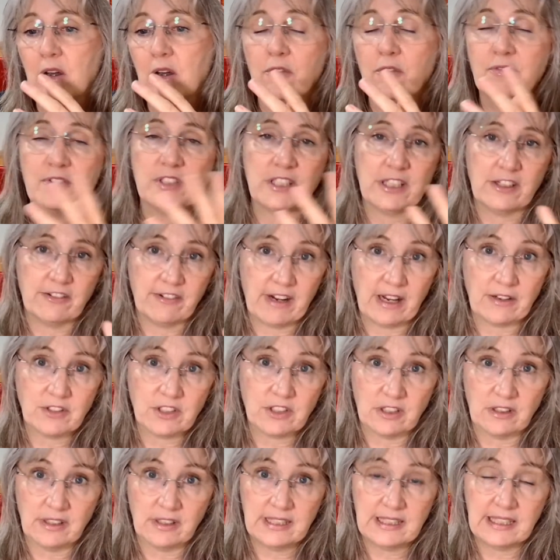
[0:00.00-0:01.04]
Obviously, you're
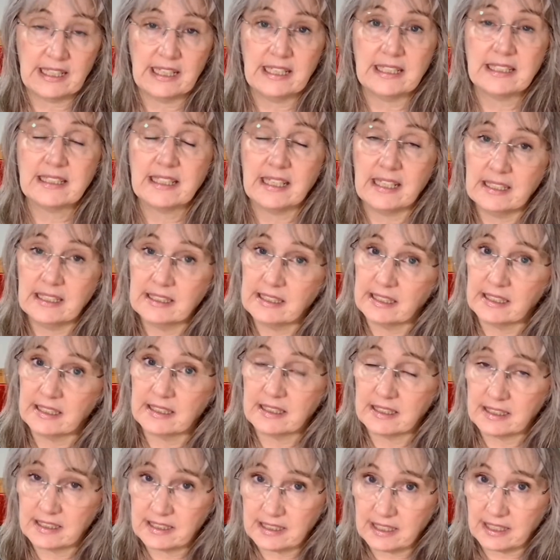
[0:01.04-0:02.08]
outside. It's easier
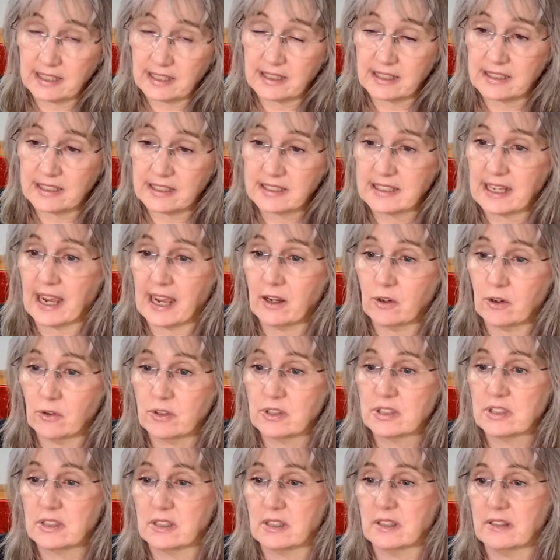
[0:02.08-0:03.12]
to stick the stang or
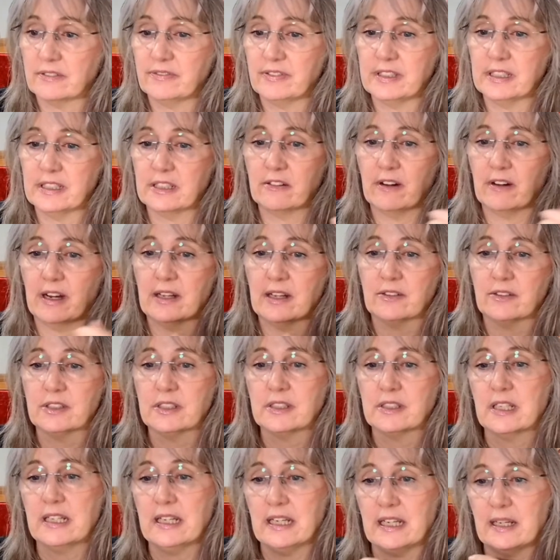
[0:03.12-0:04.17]
the staff in the ground,
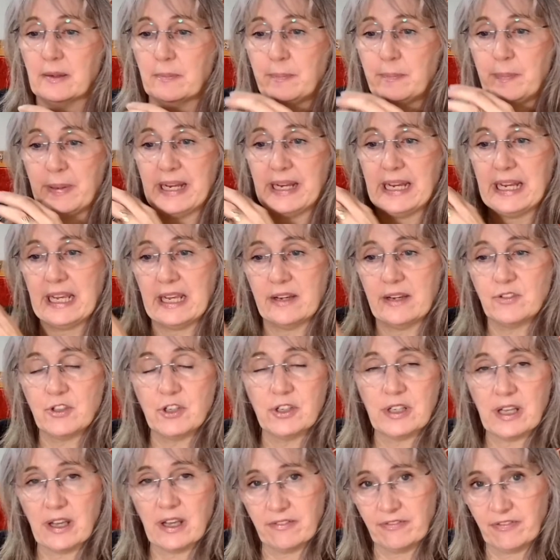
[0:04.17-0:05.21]
but it gives
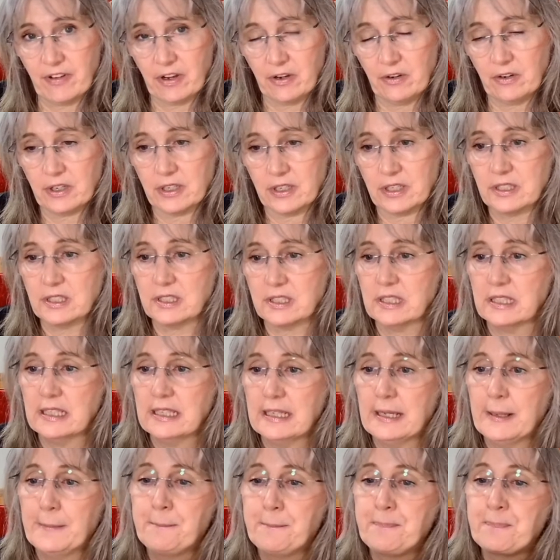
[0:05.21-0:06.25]
you that focus.
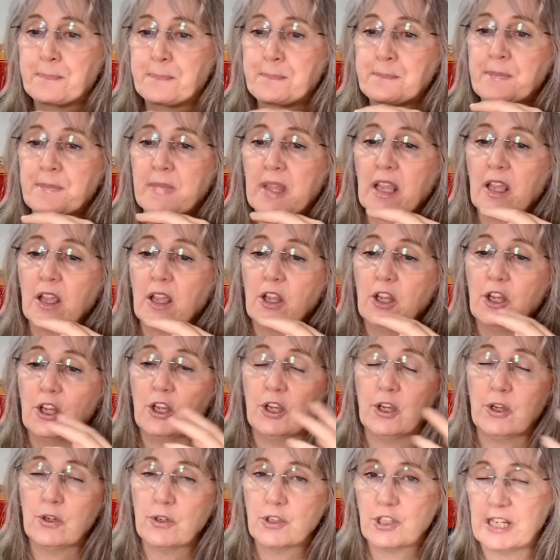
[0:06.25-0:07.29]

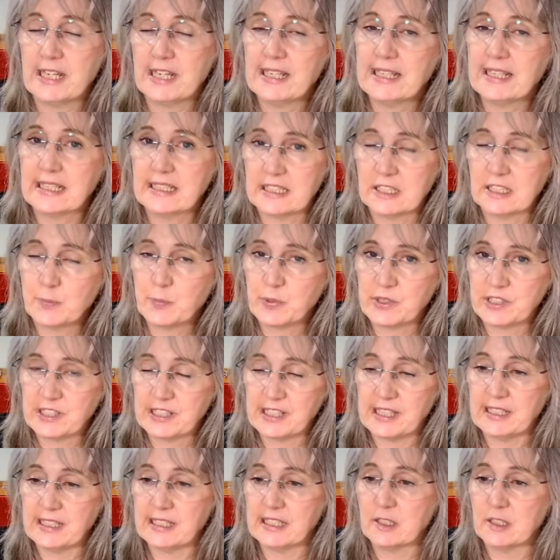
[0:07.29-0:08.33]
Usually this is
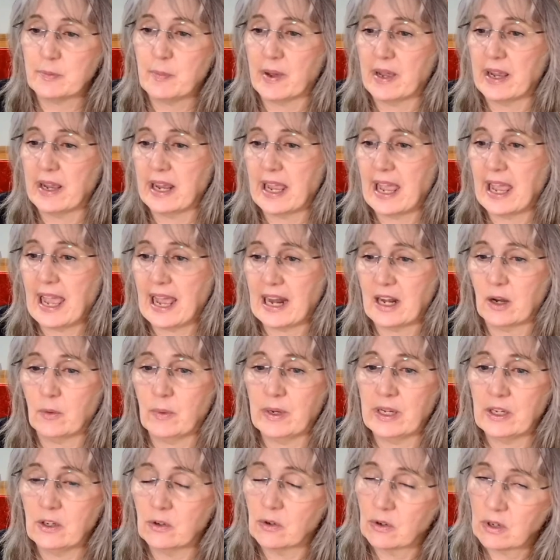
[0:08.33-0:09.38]
preceded by
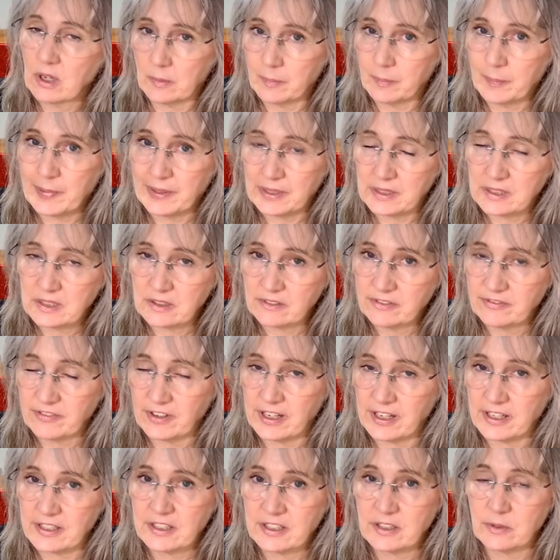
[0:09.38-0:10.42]
hallowing your compass
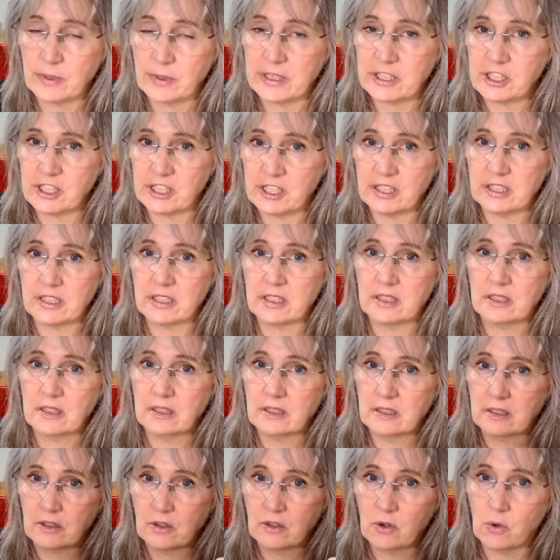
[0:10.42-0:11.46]
first, which is
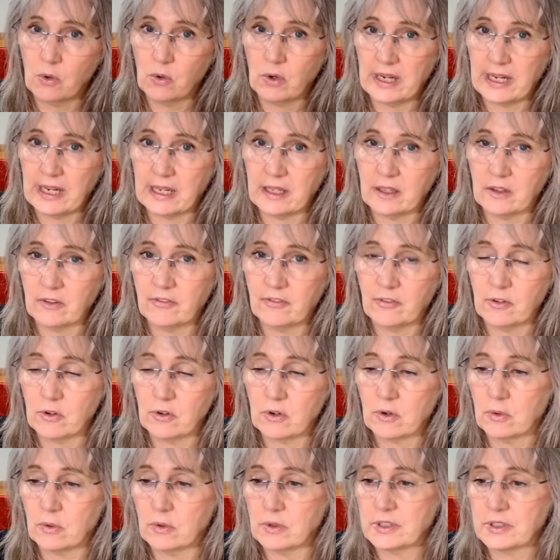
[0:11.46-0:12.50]
calling in the
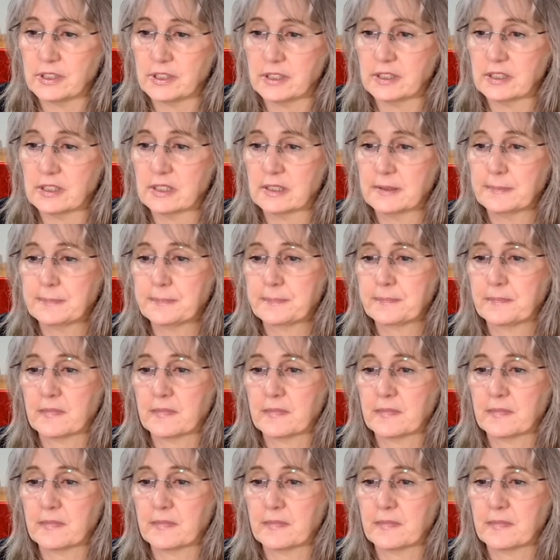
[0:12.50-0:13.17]
four quarters